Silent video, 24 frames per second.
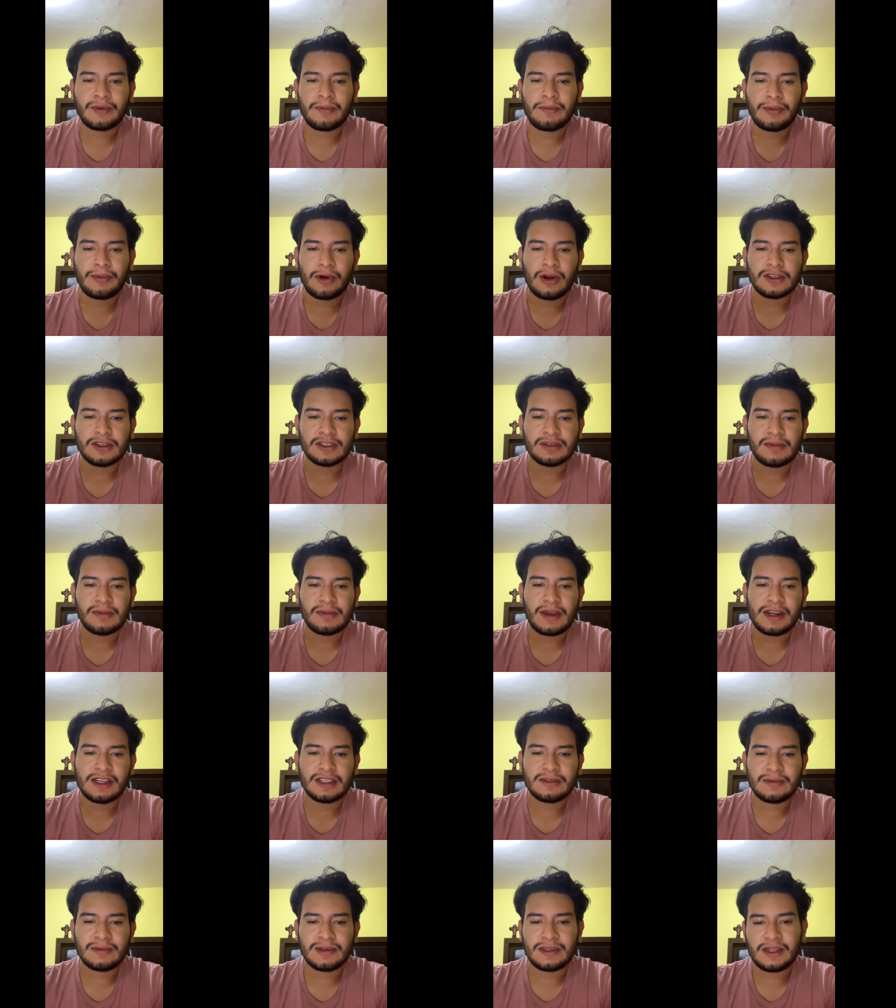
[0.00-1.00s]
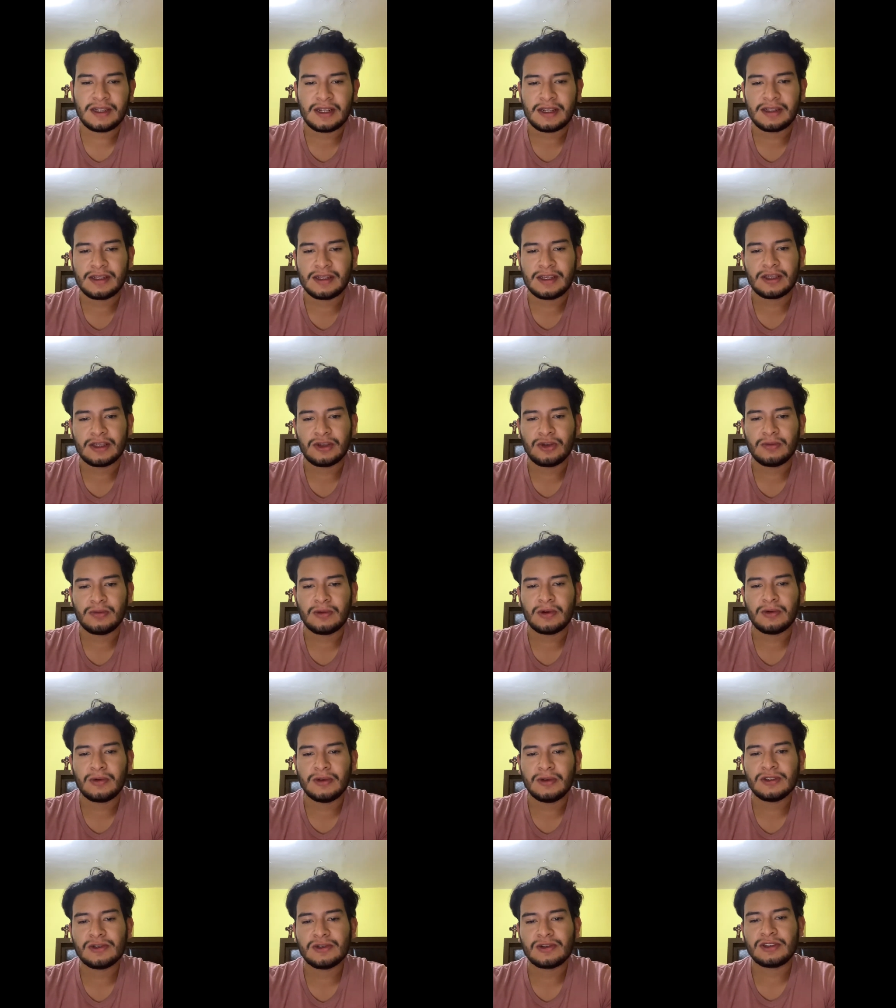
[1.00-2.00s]
process management, and then human
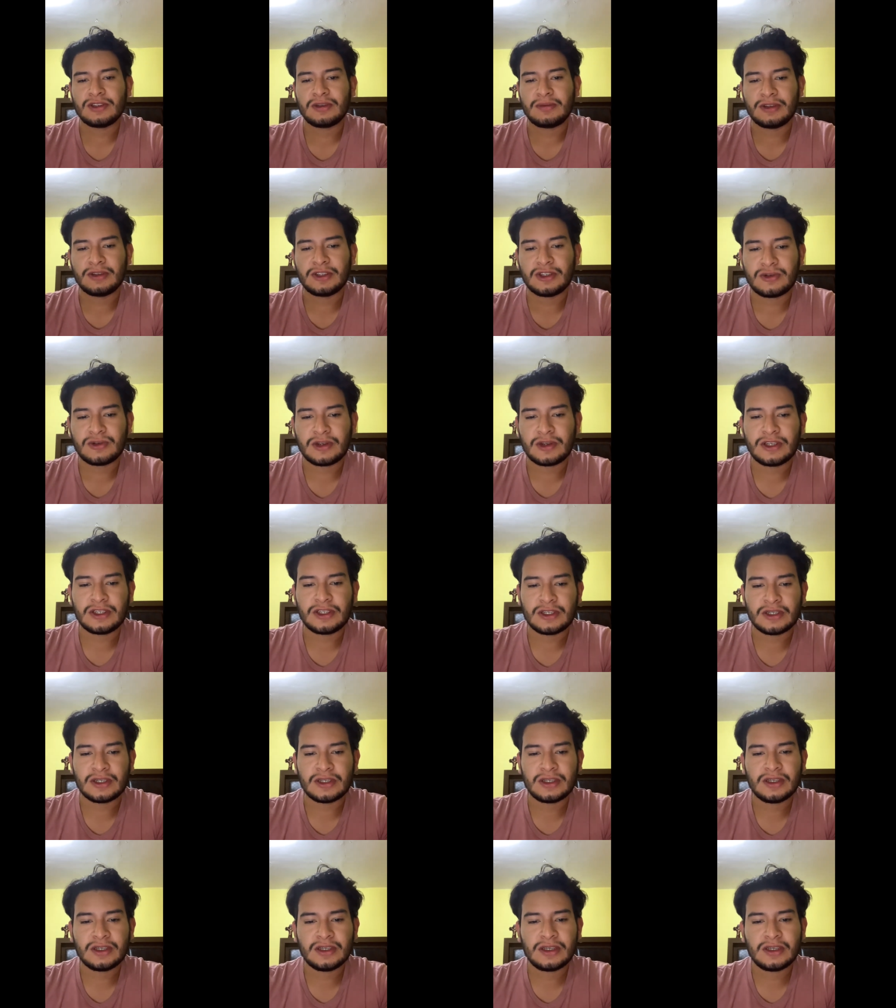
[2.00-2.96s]
resources administration.